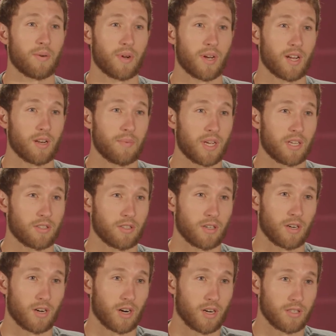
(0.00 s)
we got to make sure
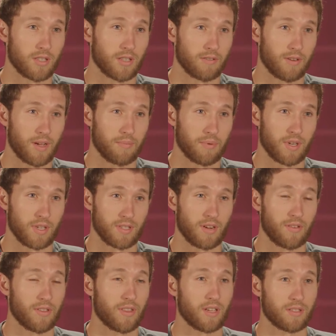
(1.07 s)
our heart's in the right place.
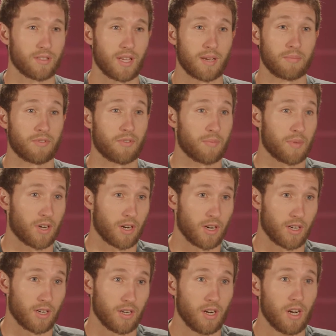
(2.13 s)
Everything stems from the heart.